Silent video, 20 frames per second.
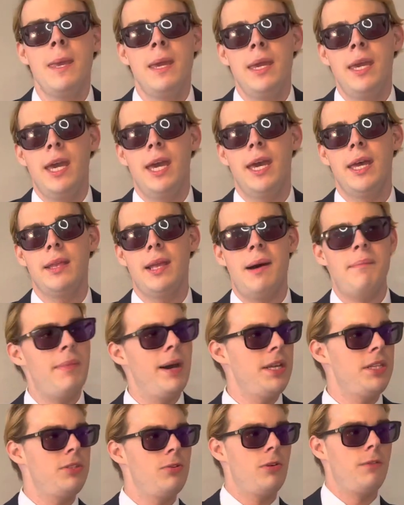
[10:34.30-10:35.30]
And I
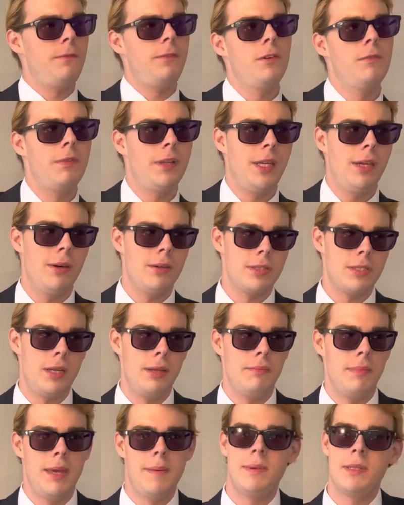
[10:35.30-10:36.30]
might do a few videos
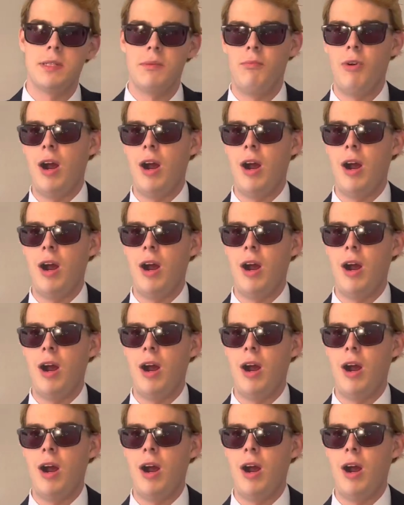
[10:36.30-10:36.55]
on maybe some